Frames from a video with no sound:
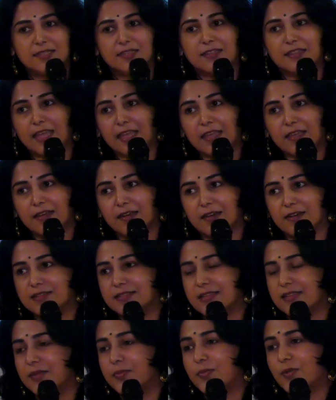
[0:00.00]
the
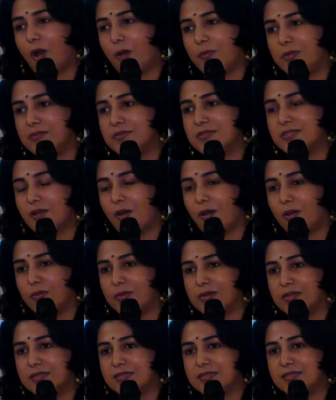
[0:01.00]
thinkers, and the problem
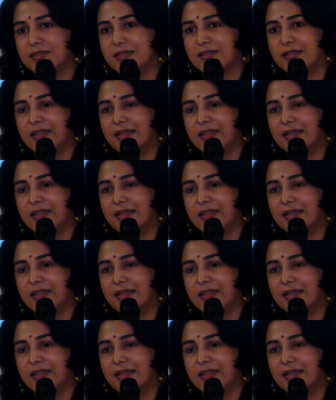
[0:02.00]
solvers.